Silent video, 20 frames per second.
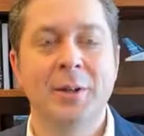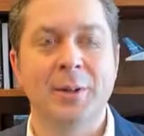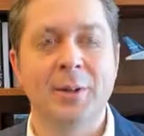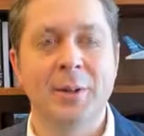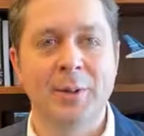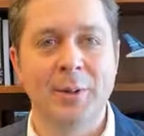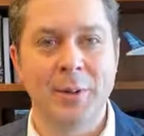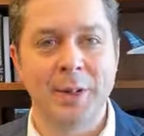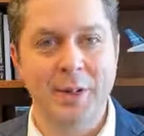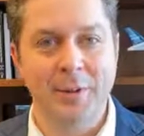
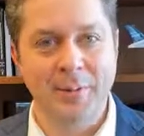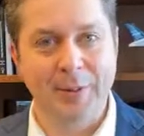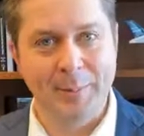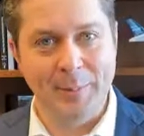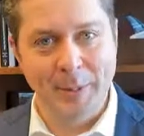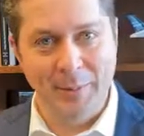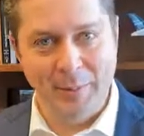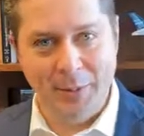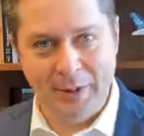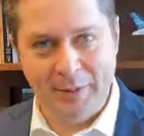We believe that
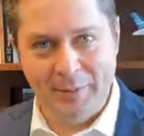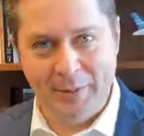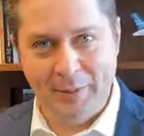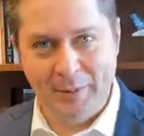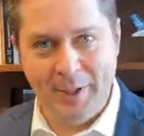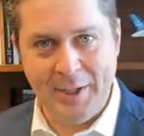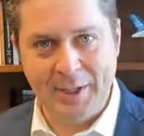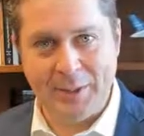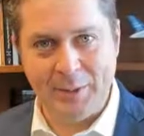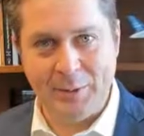people have the
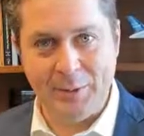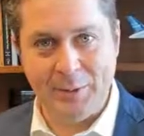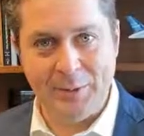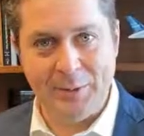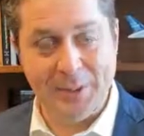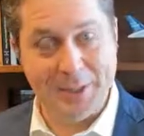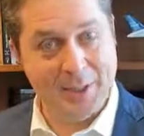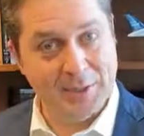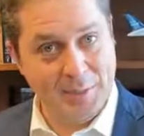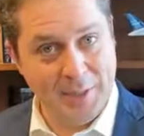right to
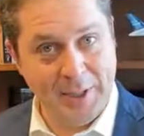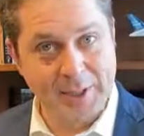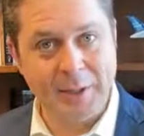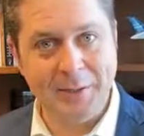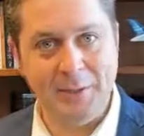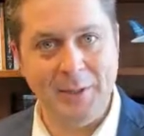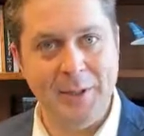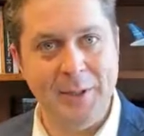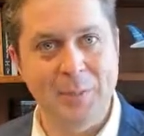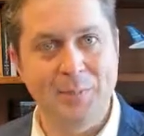protest
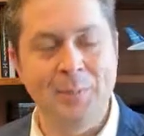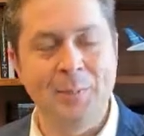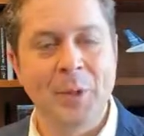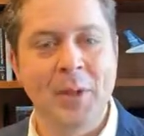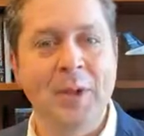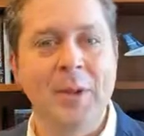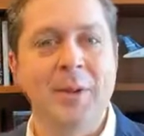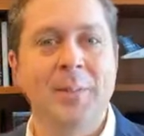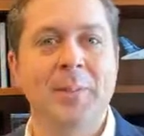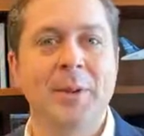peacefully,
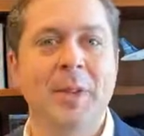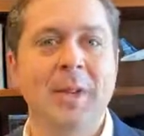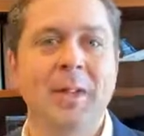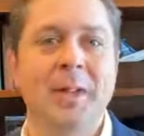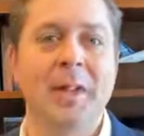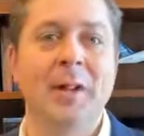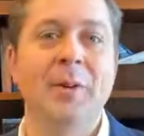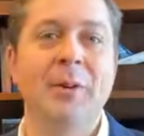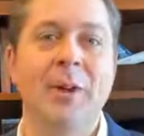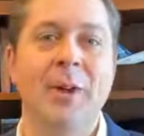but that
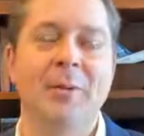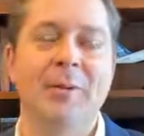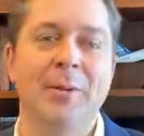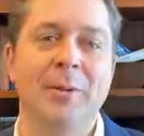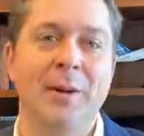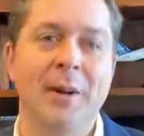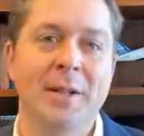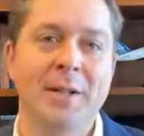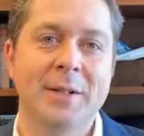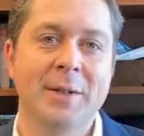they don't have the
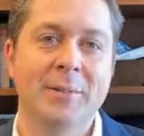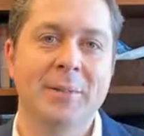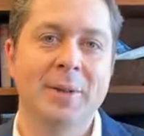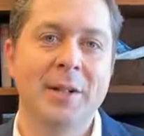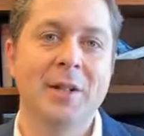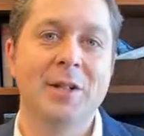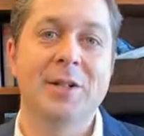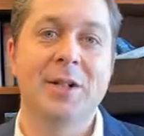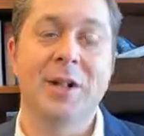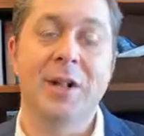right to
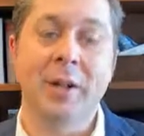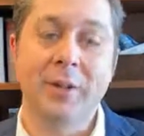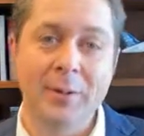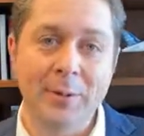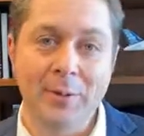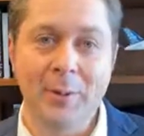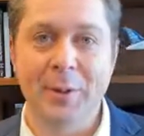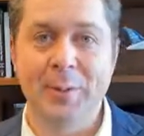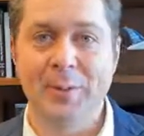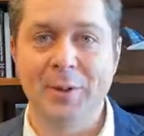impinge on other
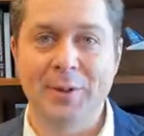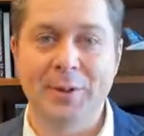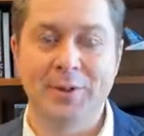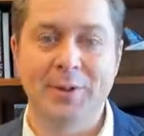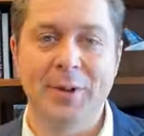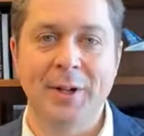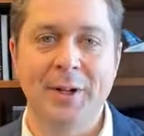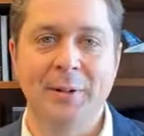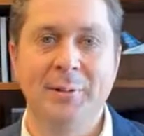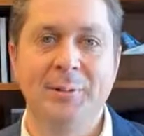people's
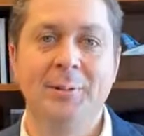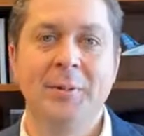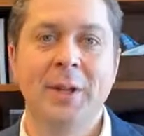freedom.